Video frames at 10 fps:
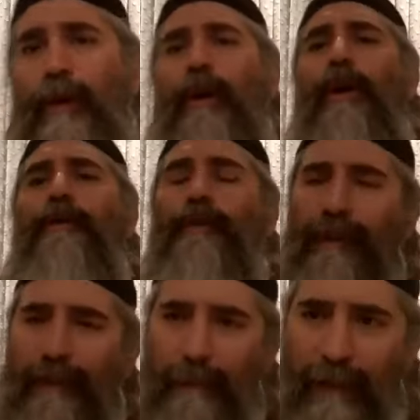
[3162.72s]
of the
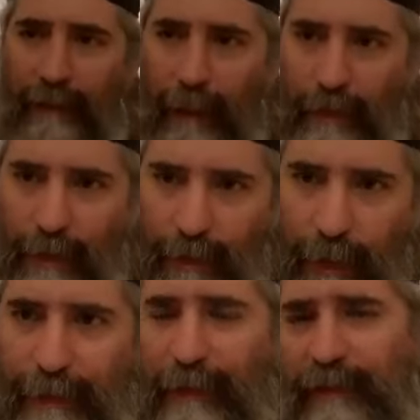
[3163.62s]
Bet
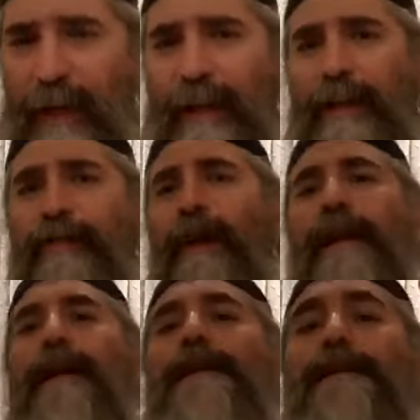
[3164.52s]
and they started
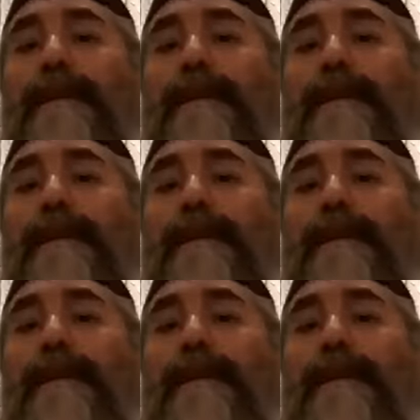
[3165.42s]
crying and he